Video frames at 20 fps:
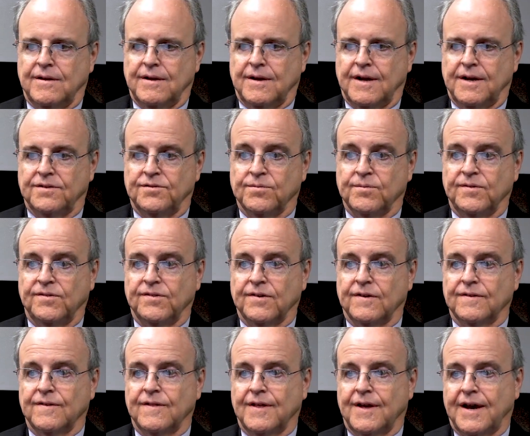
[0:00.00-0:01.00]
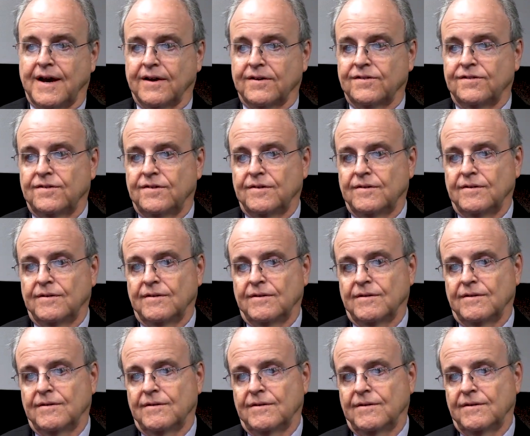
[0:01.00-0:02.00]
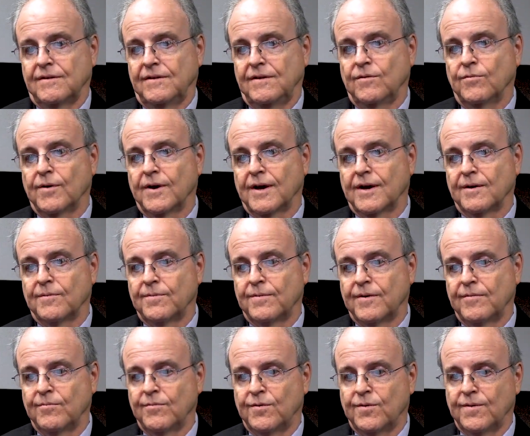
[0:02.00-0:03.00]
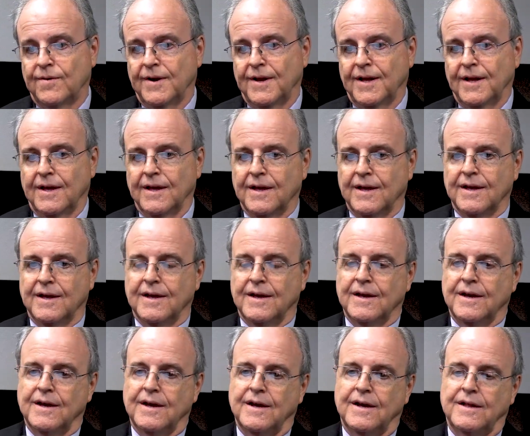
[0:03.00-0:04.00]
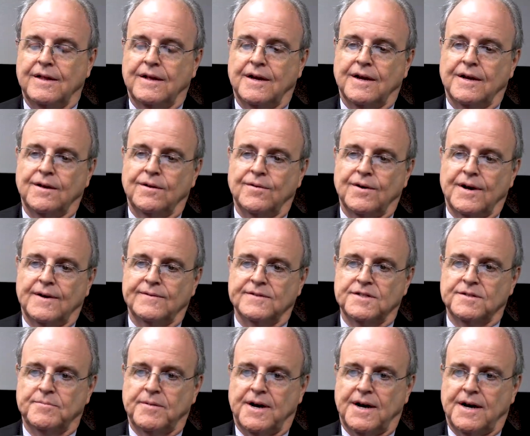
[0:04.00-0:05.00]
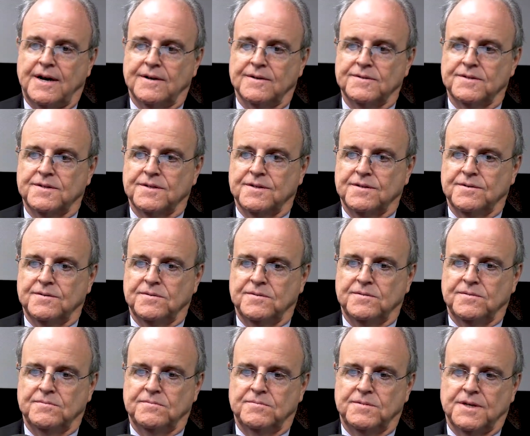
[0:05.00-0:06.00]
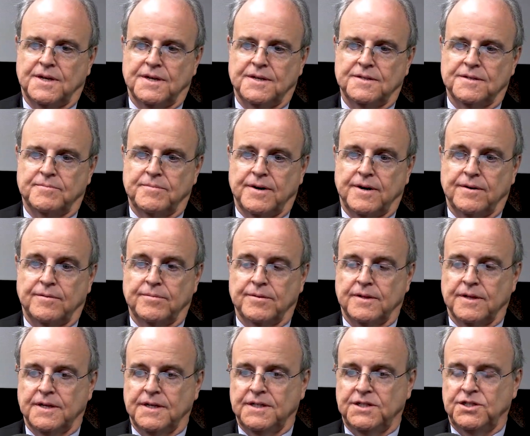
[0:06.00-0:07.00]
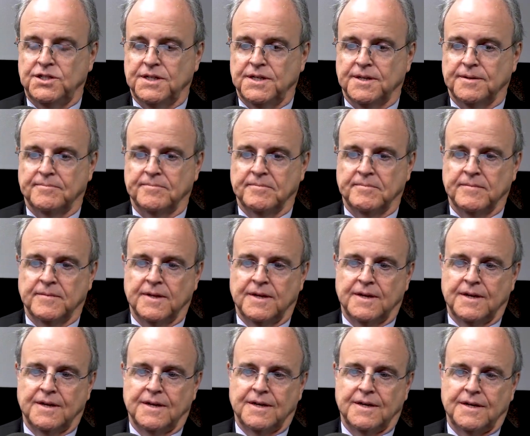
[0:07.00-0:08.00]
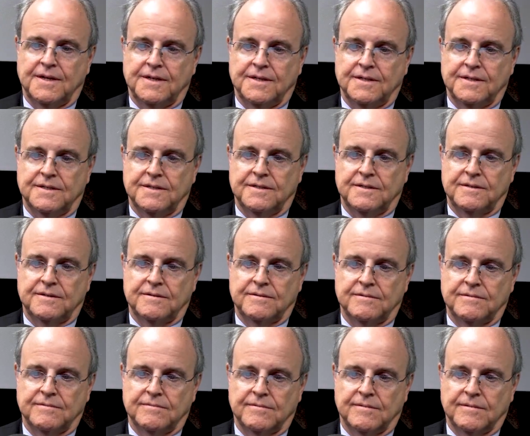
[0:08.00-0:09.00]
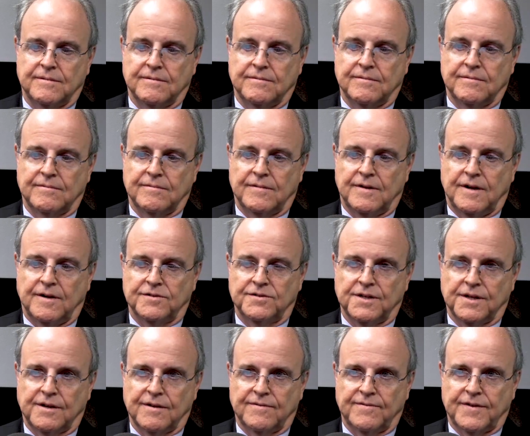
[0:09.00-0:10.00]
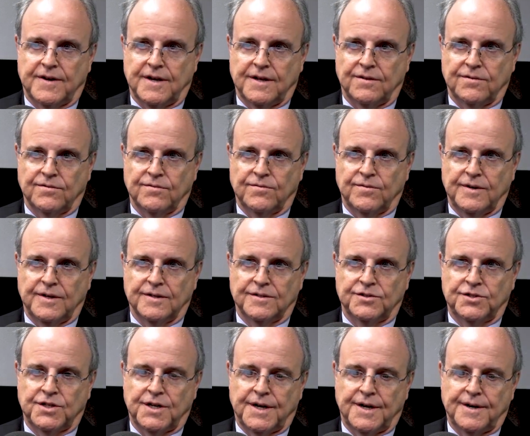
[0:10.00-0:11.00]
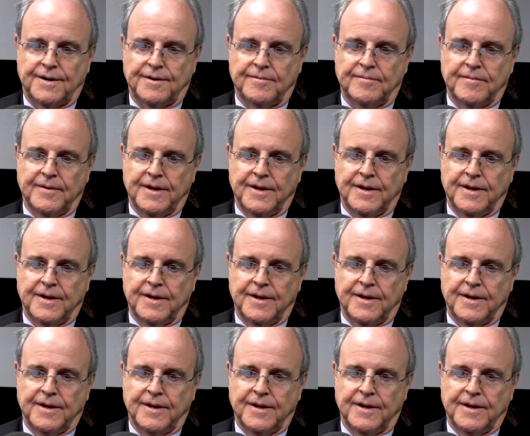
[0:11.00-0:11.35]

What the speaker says: as a result of the accident, you wake up one morning and now you have a spouse who, say, is a paraplegic, is largely confined to a wheelchair.